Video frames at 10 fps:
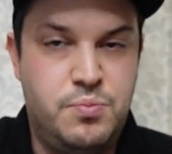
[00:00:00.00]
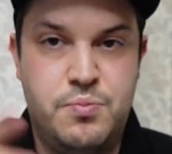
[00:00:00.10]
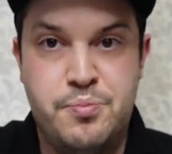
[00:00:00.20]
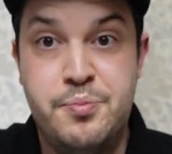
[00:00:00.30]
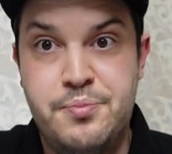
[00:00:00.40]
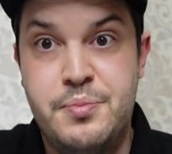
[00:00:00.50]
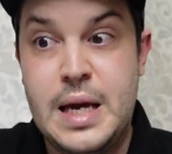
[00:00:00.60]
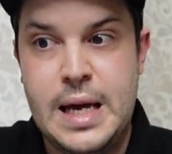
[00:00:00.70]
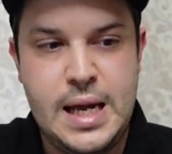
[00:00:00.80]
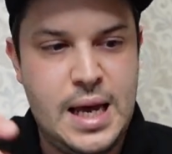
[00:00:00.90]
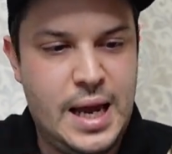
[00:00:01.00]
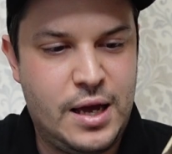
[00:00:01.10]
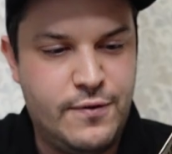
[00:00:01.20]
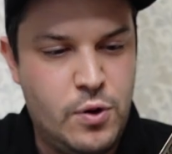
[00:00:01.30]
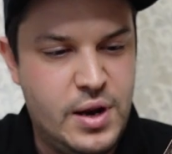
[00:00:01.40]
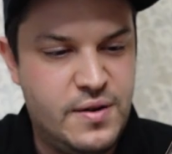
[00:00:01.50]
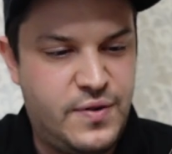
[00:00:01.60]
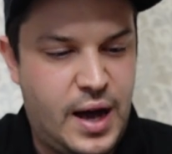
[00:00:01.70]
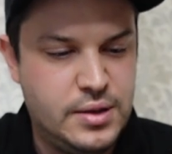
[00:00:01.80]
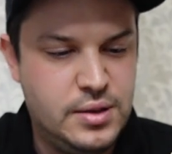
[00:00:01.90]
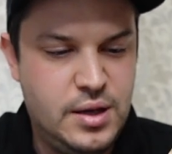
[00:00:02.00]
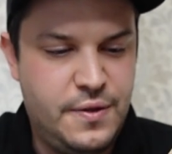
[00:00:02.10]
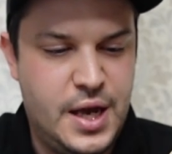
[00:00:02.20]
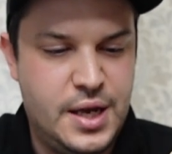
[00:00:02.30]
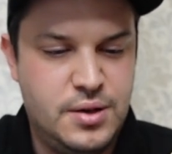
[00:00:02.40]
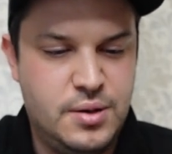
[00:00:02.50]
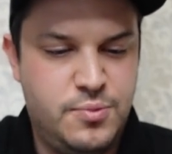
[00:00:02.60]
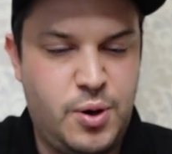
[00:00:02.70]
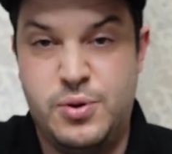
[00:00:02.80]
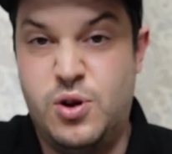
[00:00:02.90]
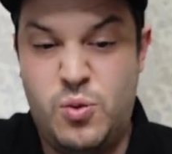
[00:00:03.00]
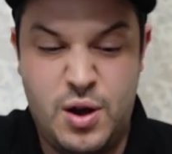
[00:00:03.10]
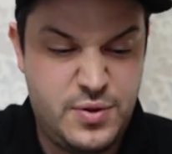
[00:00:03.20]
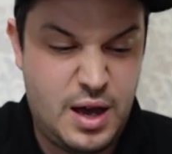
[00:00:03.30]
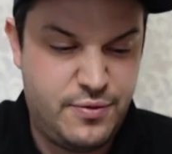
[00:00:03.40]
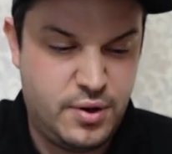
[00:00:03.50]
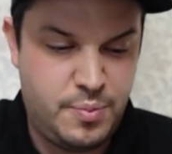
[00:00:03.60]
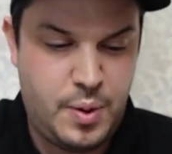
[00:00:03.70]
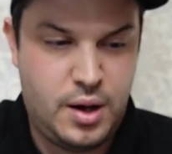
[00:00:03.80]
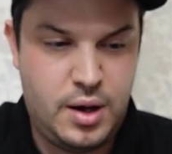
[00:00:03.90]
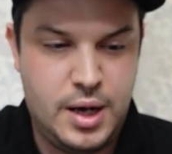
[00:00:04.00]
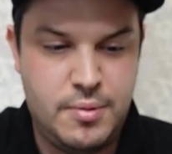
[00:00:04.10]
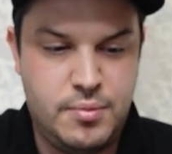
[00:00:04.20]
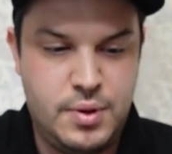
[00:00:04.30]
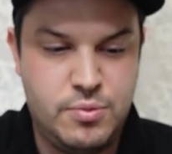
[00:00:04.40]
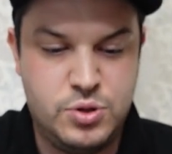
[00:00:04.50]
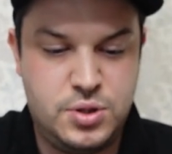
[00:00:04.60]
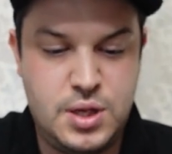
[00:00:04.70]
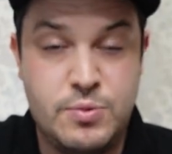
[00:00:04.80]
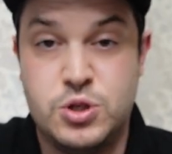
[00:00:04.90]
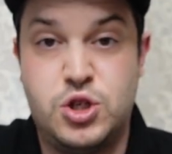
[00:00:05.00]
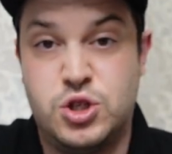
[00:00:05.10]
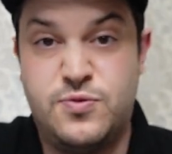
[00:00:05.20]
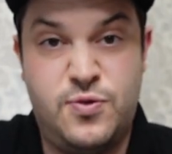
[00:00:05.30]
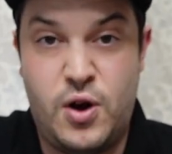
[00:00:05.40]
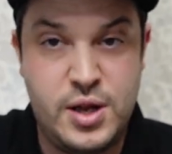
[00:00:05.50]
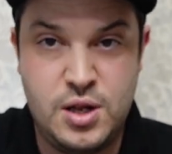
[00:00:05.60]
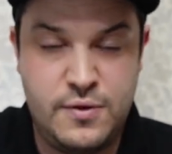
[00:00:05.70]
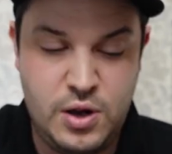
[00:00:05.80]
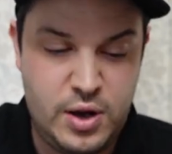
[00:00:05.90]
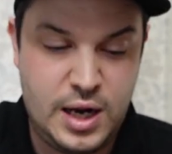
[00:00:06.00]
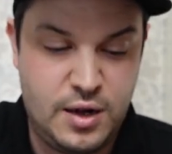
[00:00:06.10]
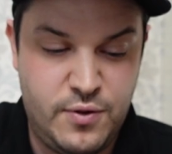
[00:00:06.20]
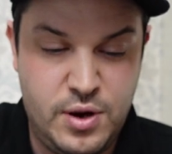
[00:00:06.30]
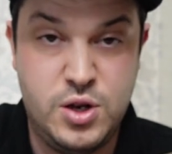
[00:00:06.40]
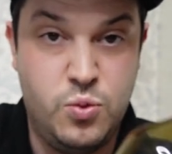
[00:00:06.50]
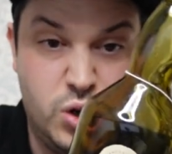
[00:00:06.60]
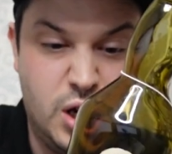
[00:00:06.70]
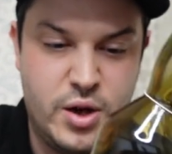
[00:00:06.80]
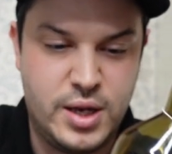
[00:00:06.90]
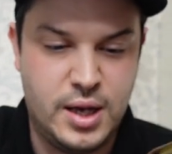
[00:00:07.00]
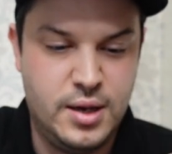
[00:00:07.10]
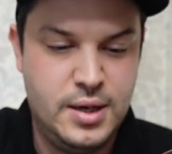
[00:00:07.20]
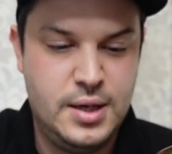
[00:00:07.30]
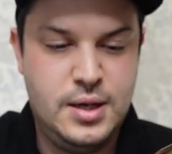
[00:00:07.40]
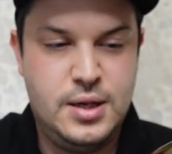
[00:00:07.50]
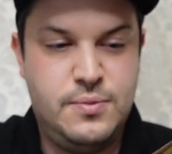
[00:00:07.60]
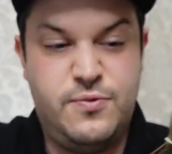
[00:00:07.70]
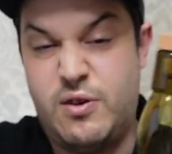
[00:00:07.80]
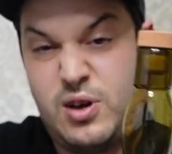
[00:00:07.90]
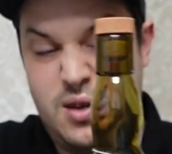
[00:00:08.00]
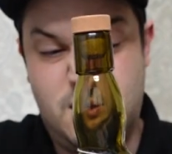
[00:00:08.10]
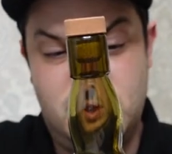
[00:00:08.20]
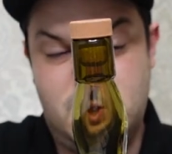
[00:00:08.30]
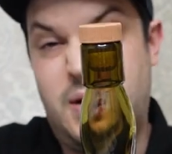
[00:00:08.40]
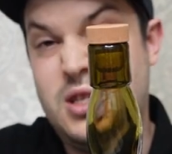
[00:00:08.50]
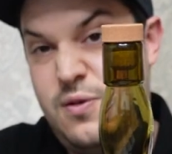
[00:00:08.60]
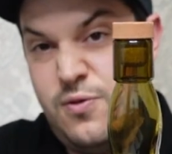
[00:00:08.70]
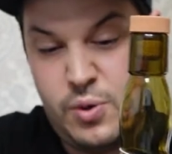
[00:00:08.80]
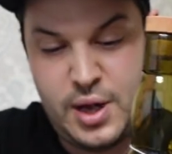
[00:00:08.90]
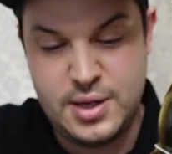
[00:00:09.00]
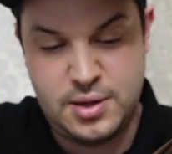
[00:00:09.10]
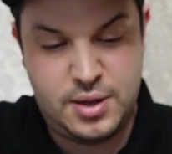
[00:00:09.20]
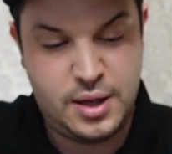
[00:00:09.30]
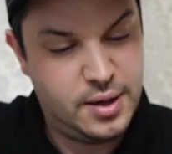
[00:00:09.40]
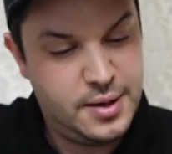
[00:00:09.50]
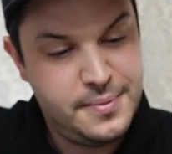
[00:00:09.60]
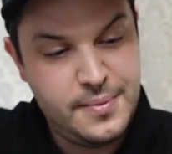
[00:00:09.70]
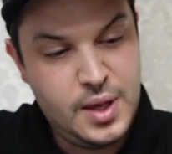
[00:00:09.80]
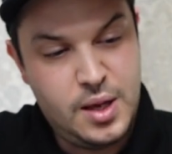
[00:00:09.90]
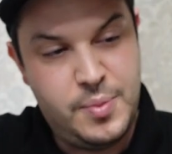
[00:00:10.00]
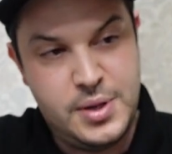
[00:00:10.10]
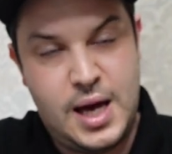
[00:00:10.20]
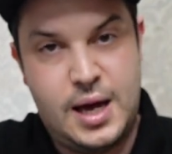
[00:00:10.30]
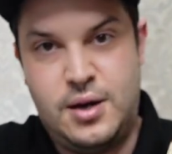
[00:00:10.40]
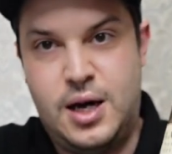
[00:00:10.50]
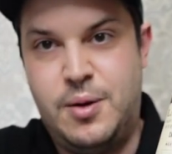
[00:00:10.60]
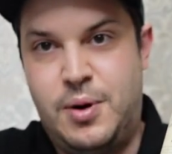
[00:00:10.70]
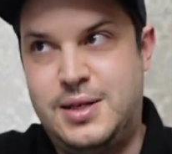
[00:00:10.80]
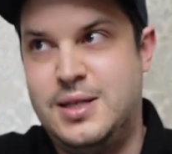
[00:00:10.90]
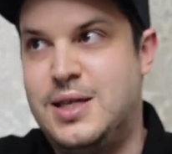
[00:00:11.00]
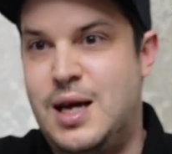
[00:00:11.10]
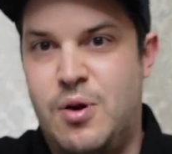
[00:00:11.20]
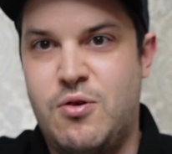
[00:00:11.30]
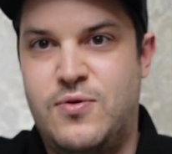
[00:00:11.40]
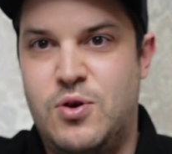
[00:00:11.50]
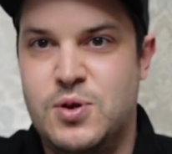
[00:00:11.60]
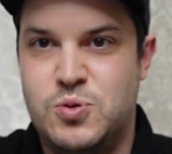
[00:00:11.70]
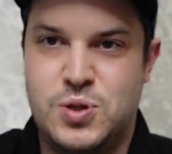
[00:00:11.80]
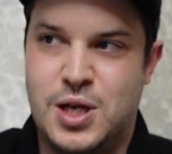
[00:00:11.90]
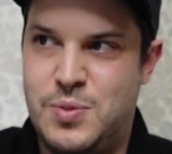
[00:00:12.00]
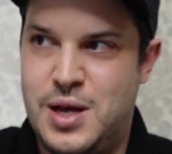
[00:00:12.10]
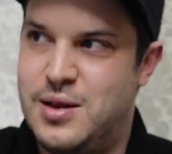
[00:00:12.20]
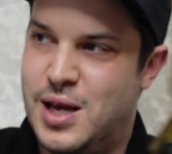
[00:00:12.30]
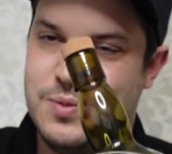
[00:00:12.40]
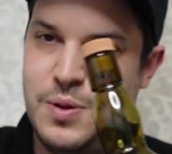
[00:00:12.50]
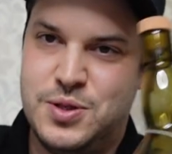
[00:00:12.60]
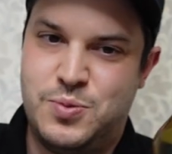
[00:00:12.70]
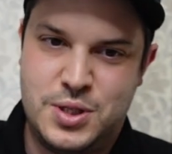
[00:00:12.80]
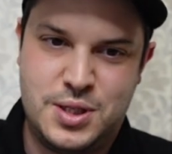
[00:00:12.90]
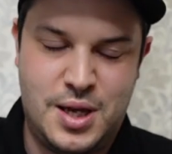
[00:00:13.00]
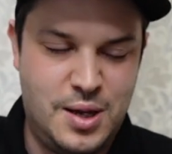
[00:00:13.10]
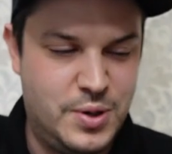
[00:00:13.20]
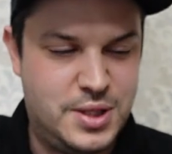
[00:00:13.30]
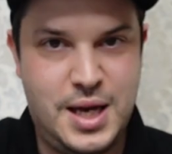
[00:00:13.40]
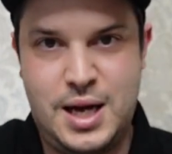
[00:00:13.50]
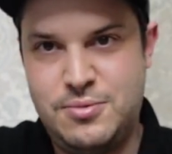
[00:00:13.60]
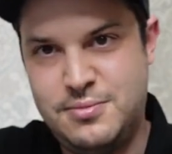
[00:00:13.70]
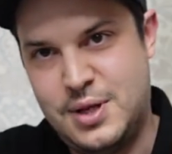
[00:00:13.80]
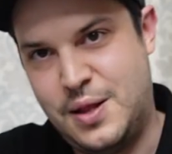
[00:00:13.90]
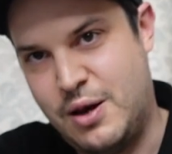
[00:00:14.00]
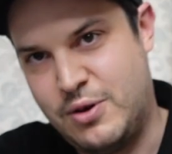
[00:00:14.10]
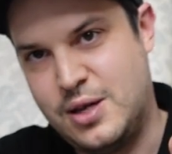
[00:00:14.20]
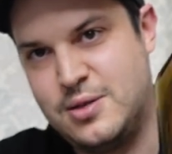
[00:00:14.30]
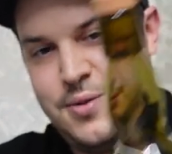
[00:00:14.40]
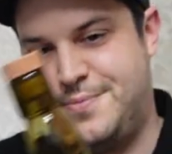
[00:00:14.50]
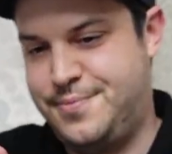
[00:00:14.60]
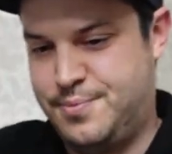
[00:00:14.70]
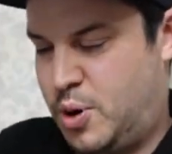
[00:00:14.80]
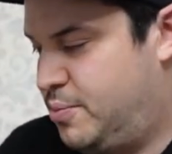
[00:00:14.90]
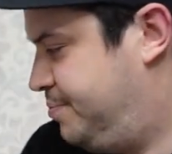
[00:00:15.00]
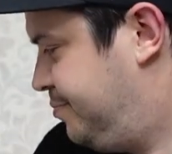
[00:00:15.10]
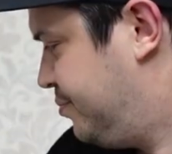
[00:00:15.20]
merely a Lagavulin fan, then probably not worth the effort, but it was just fine. You know, if you like Lagavulin, you would like it. It's expensive for what it is, I think. But yeah, I did say in my review this was going to be in next month's Whiskey In Whiskey Out, and there it is. Boom.